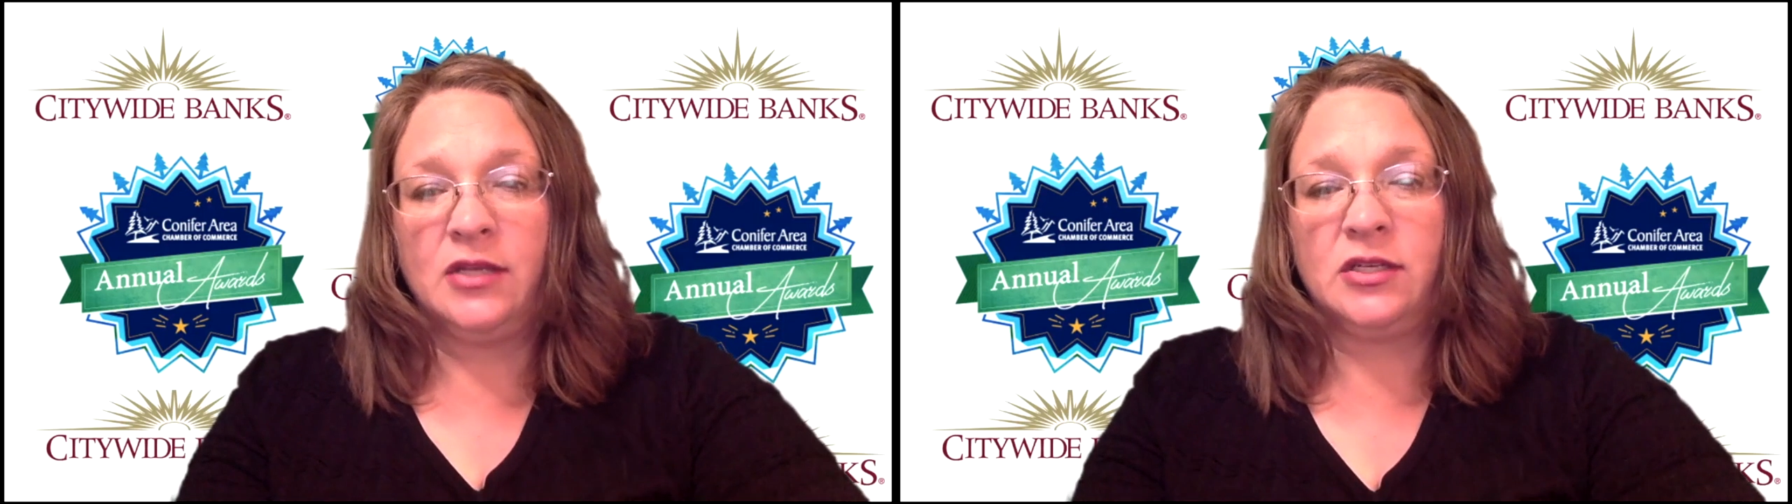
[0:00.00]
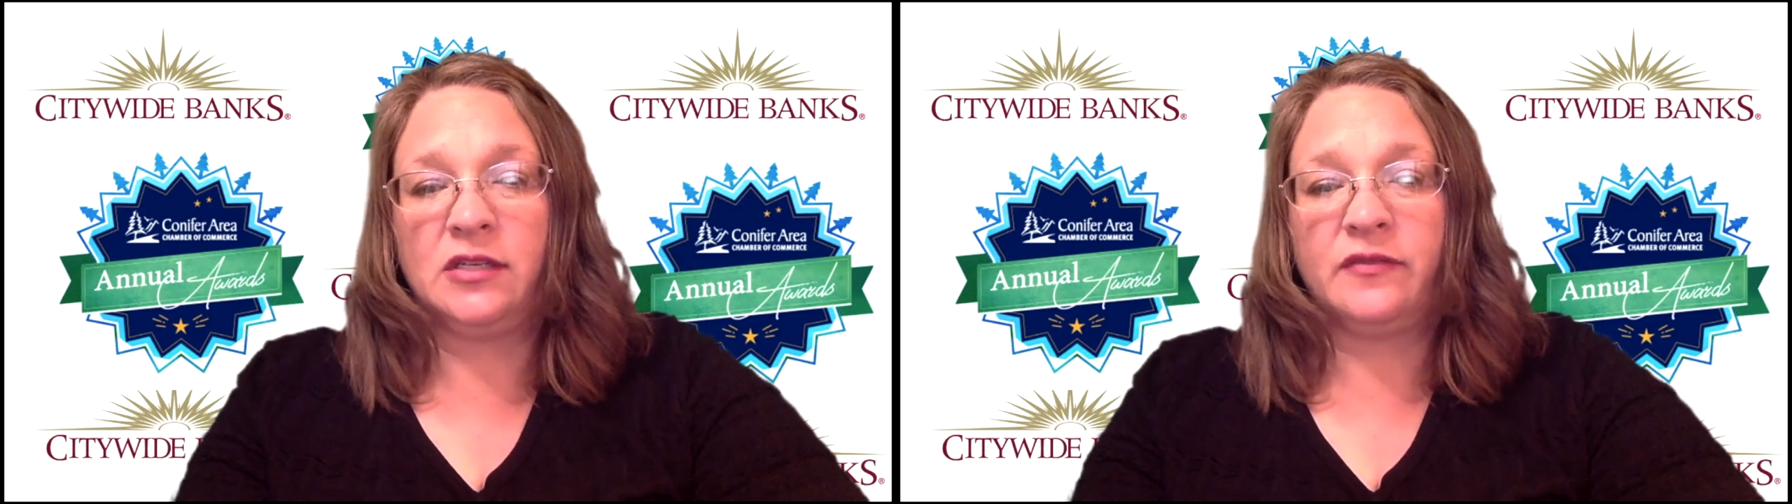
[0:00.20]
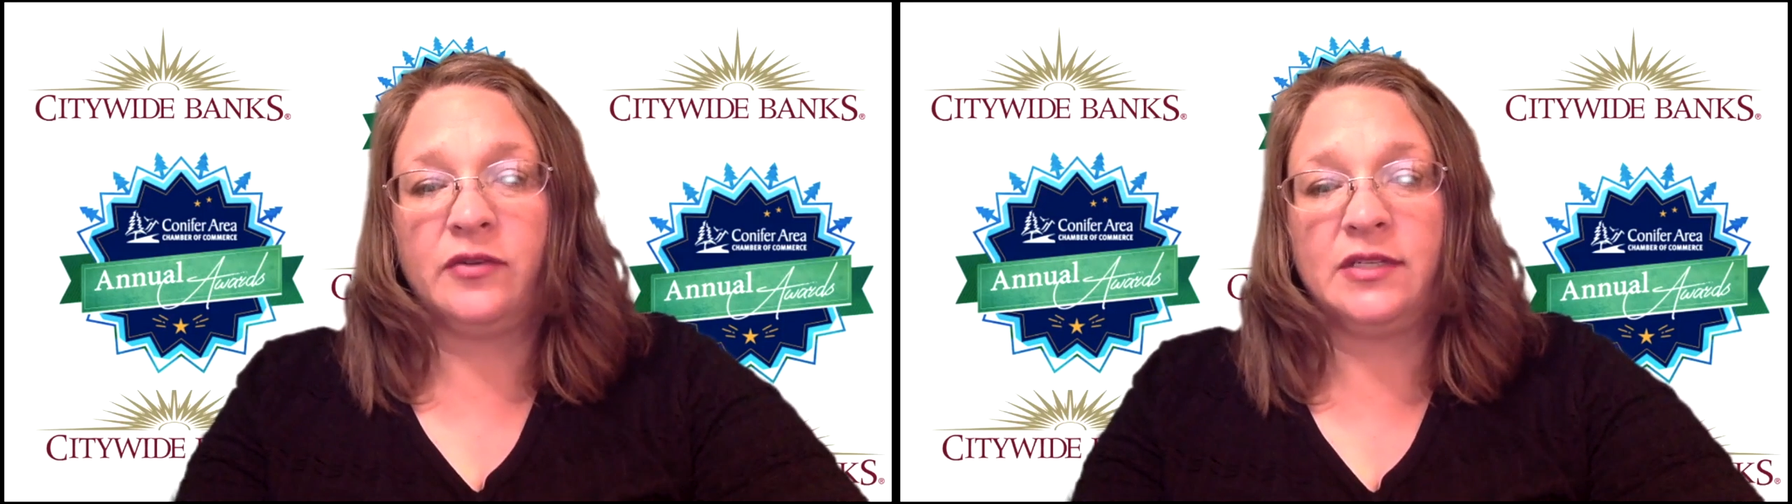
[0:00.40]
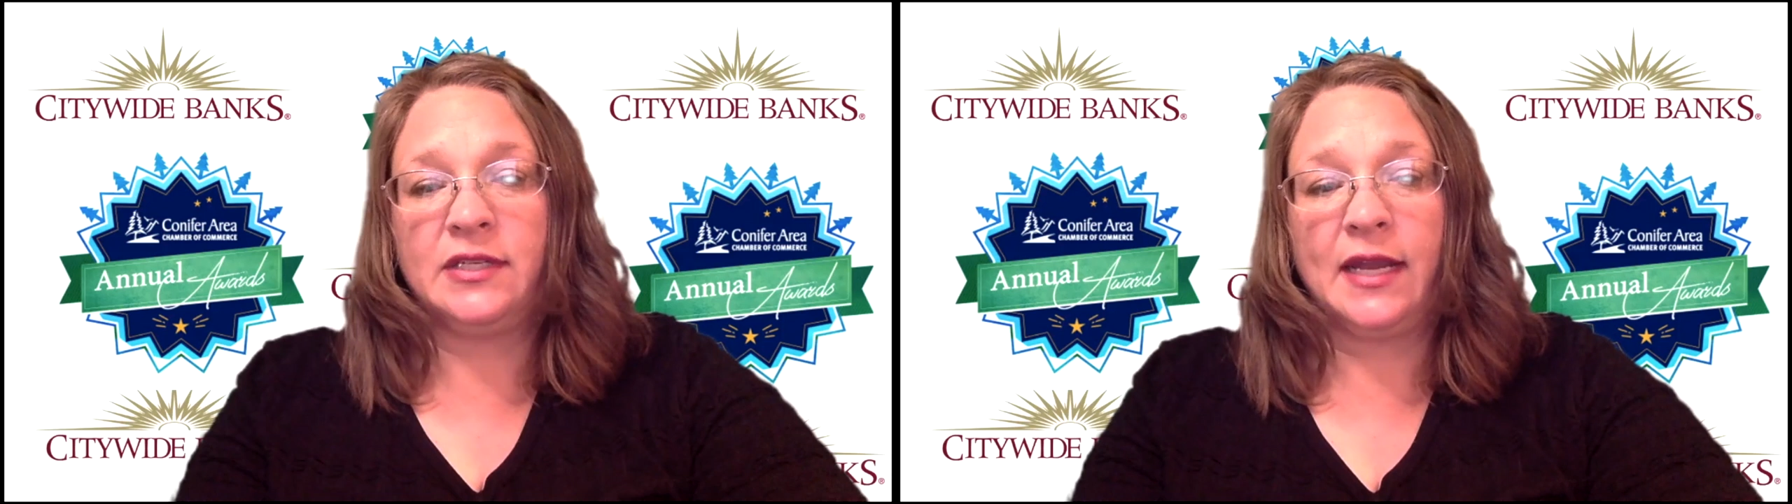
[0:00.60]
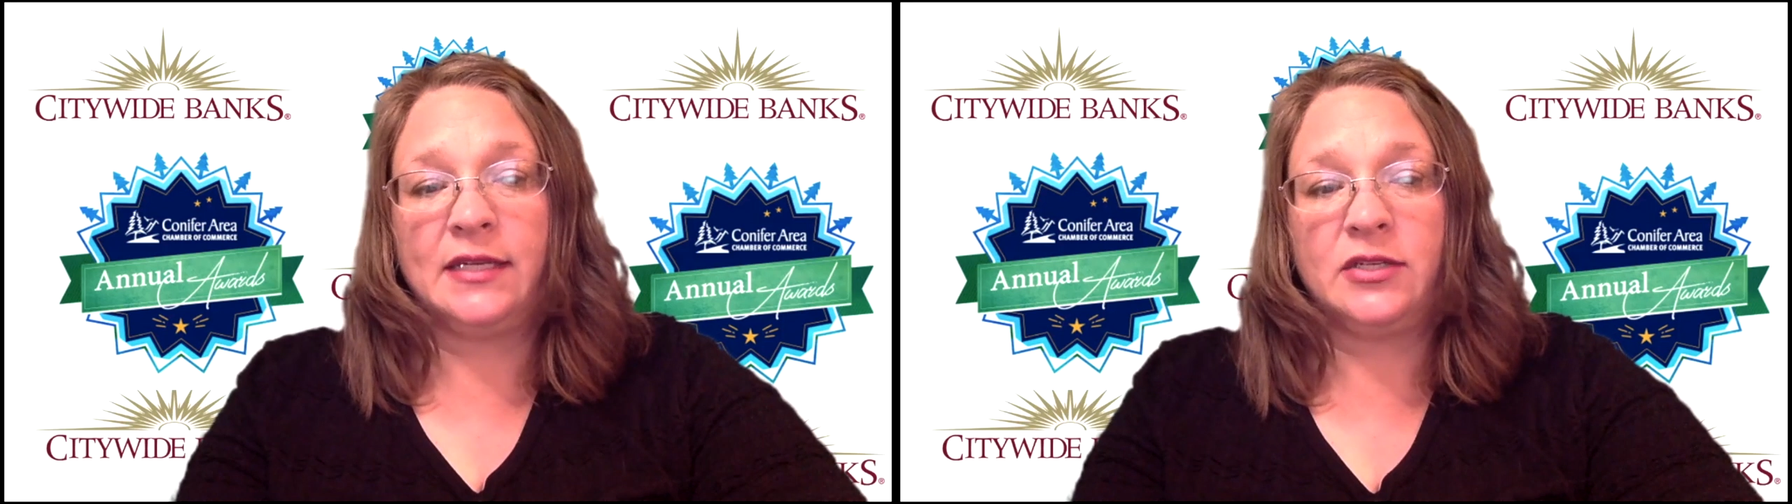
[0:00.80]
She is first
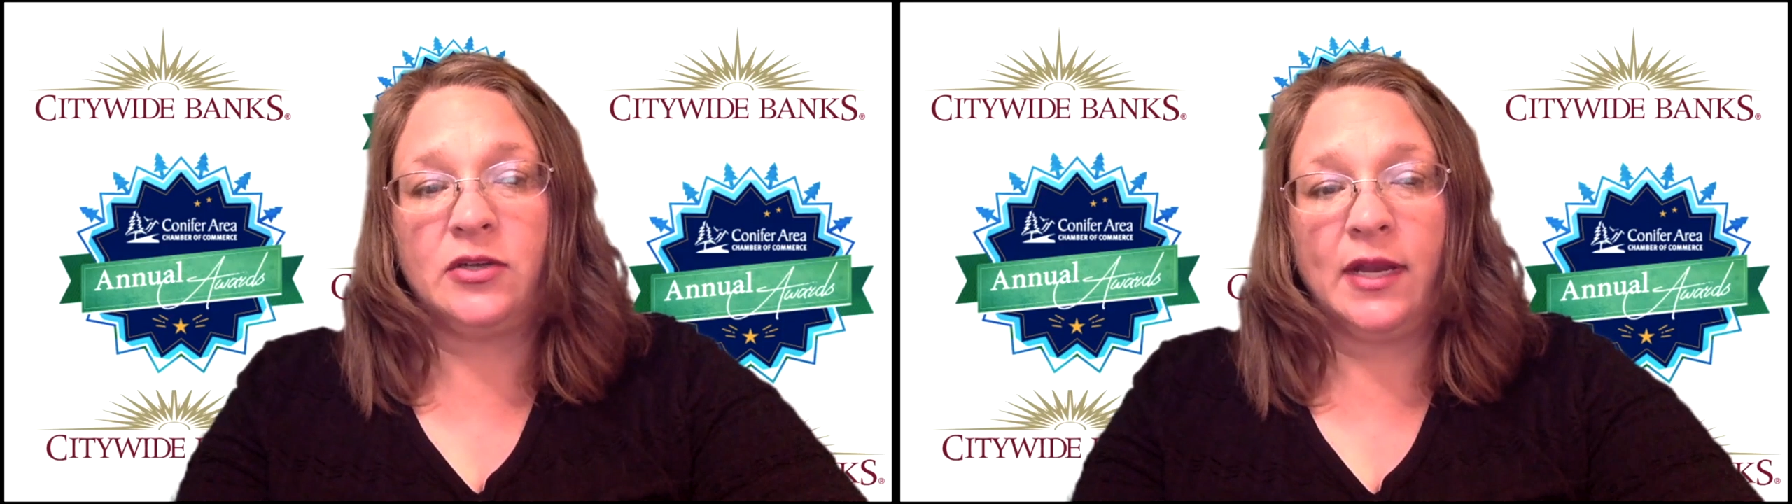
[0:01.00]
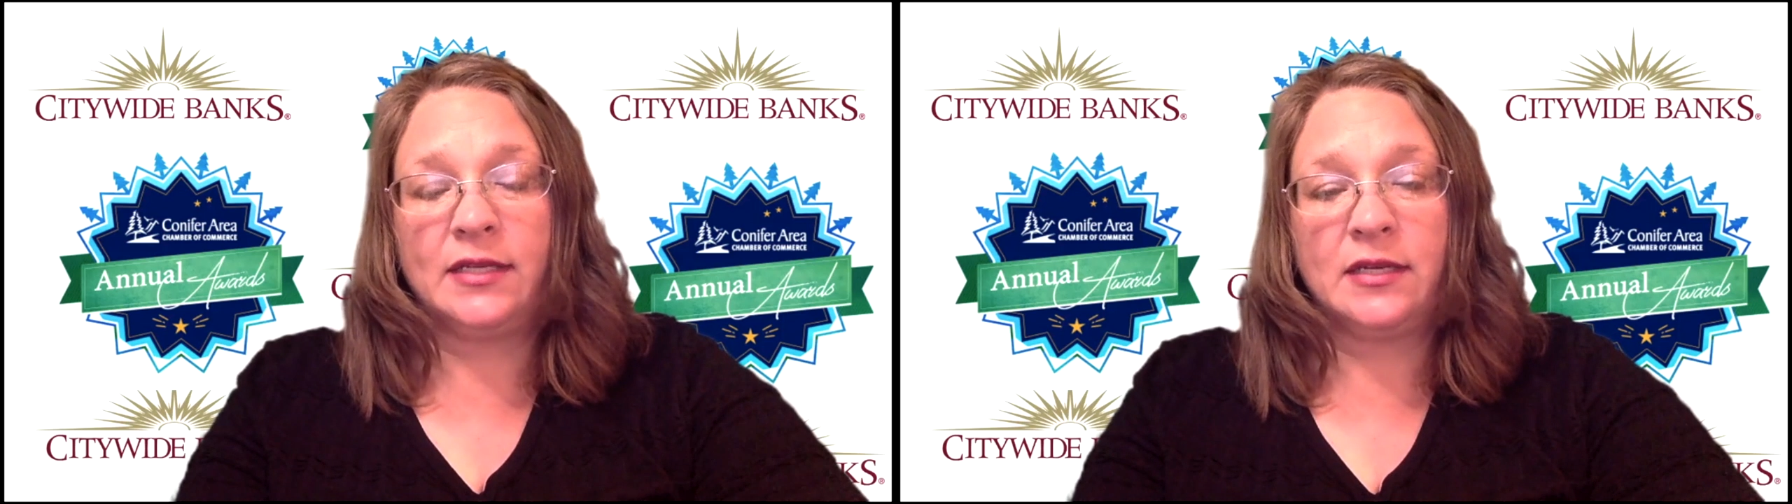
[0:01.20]
in line to donate